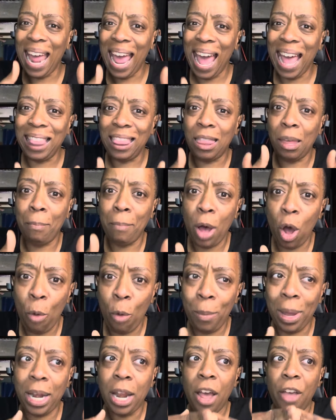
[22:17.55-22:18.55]
at the
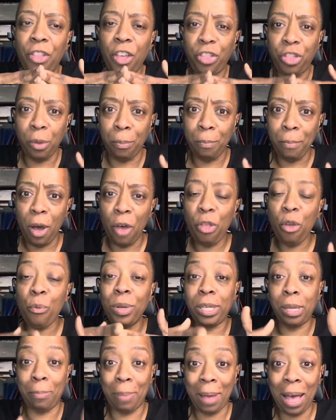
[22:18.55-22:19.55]
moment that the mother
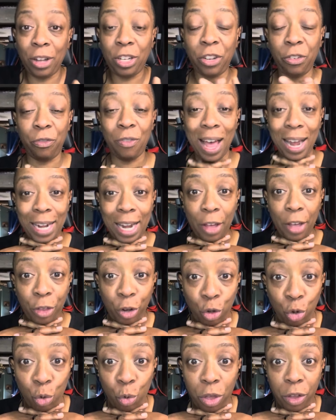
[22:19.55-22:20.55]
was about to find out the
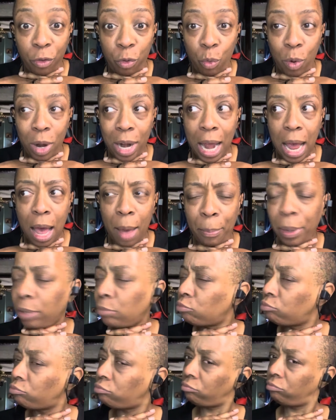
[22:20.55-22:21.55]
truth of what happened.